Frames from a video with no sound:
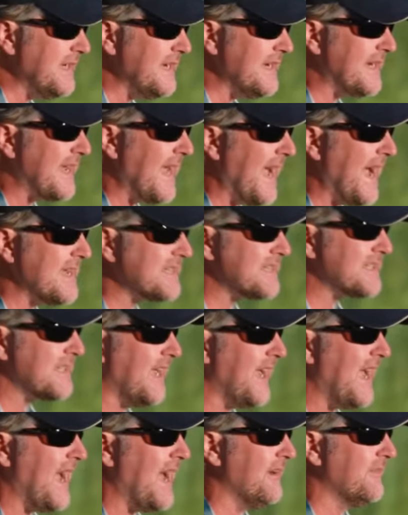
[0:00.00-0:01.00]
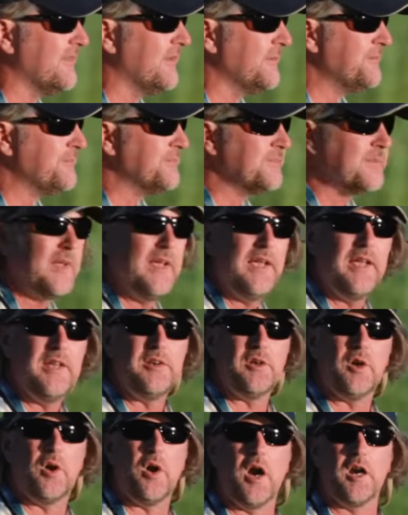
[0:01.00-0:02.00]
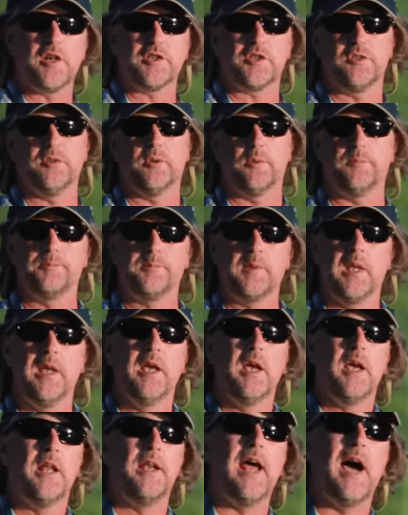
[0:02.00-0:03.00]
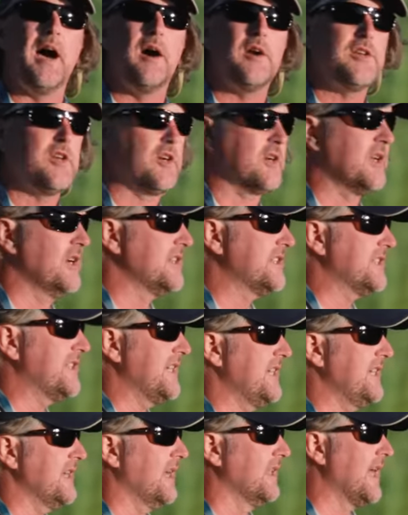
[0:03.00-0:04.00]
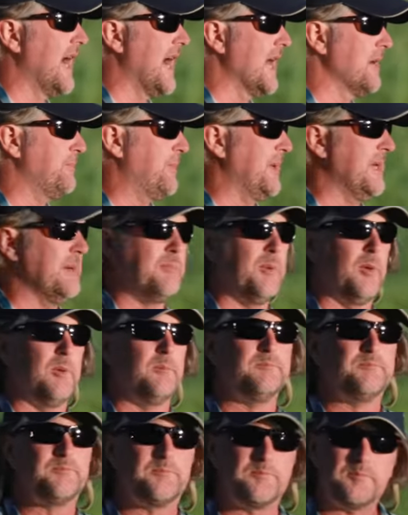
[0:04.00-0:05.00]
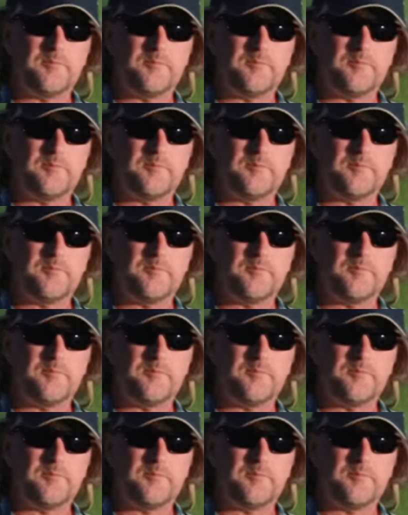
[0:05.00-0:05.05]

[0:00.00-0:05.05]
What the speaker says: neat cast to have in your arsenal. Now, you're gonna see a lot of people